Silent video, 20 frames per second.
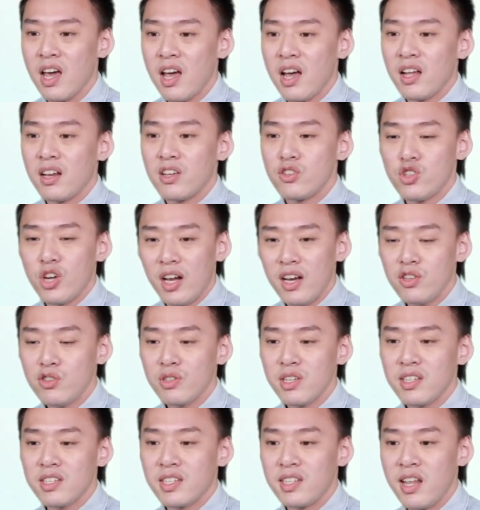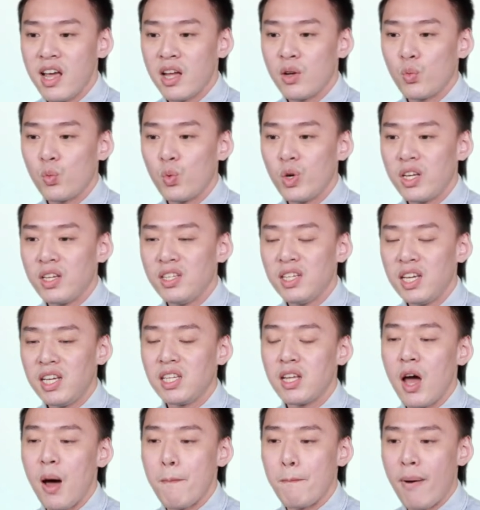The challenge is that we need
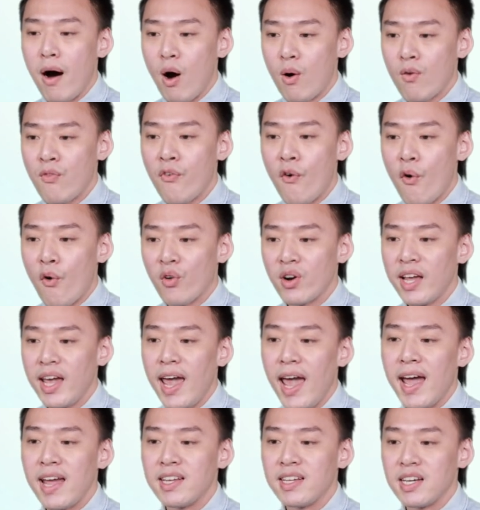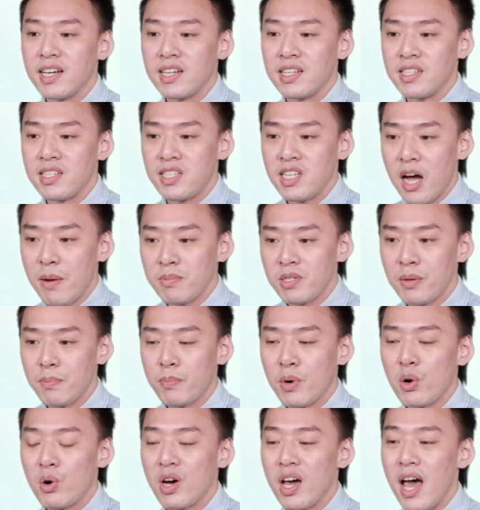a powerful and
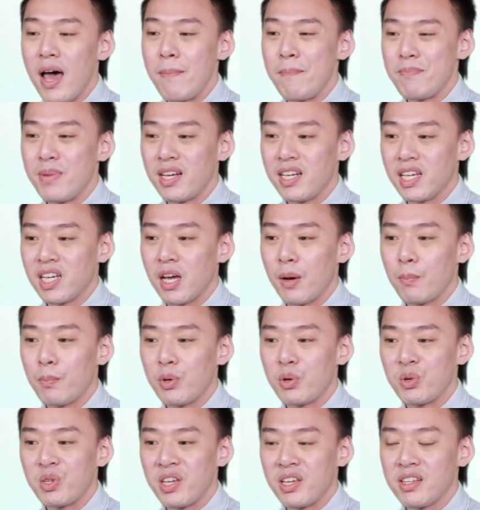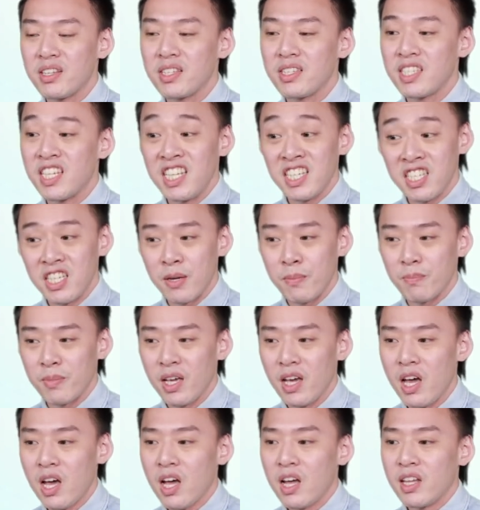adaptable embedded computing system
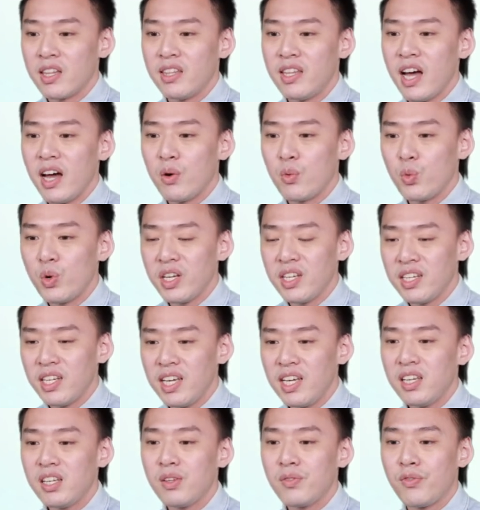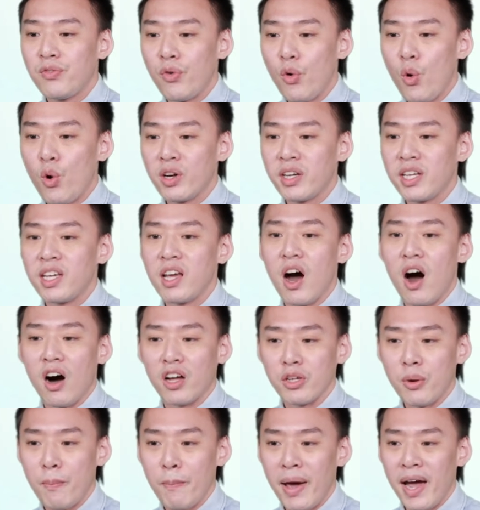that we need for the
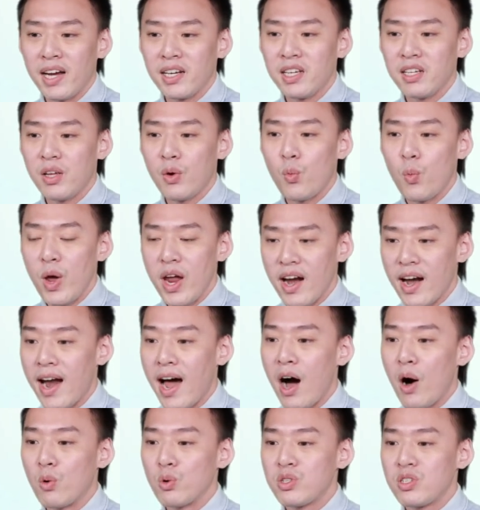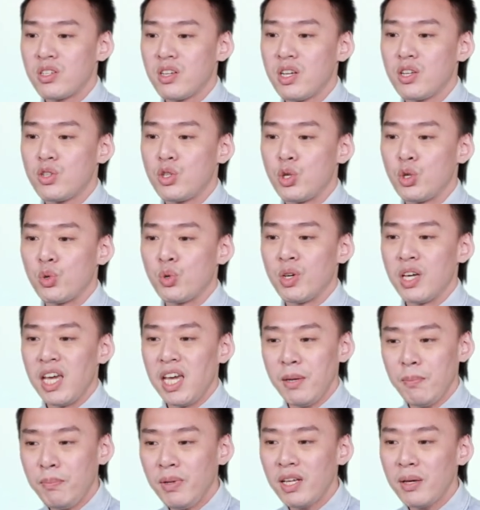automated warehouse to
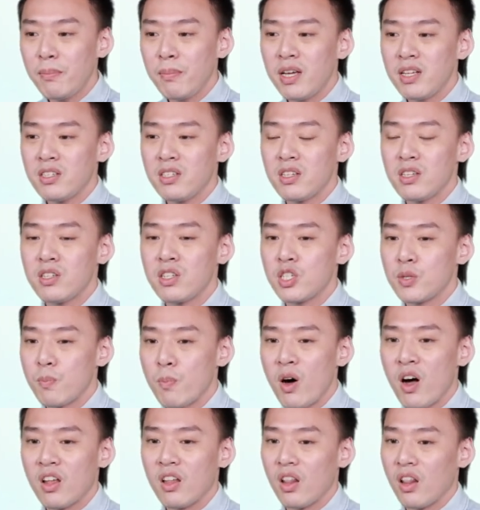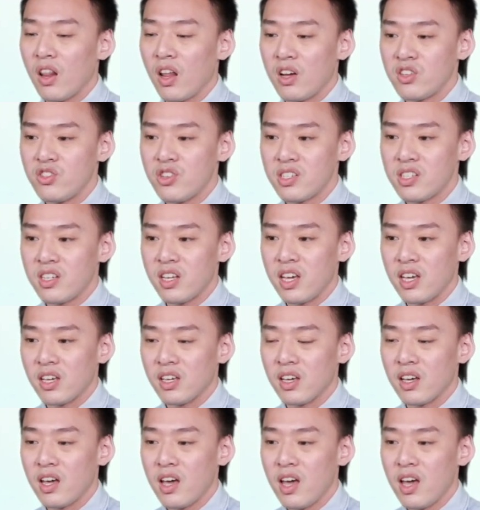implement smart logistics.